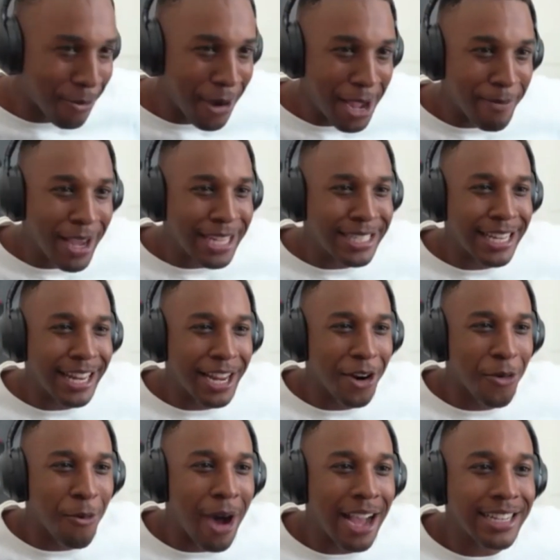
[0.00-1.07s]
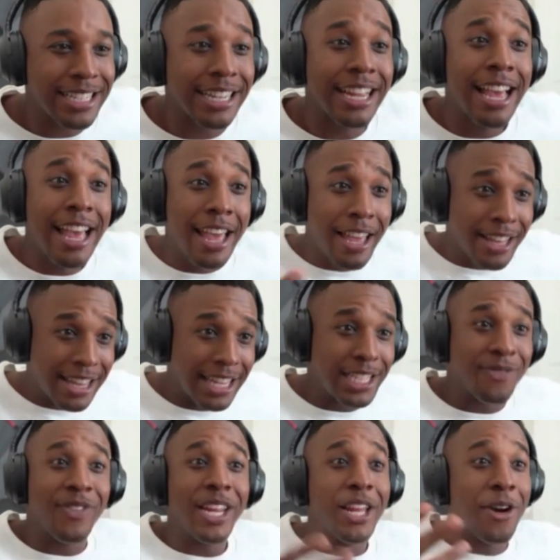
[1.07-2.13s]
It's like, why am I sitting here watching
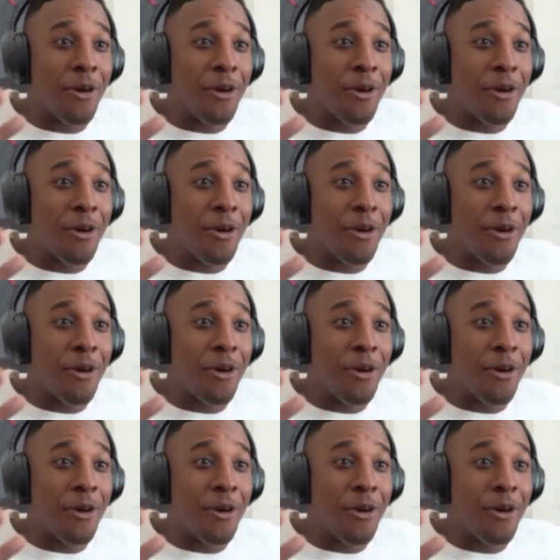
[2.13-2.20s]
this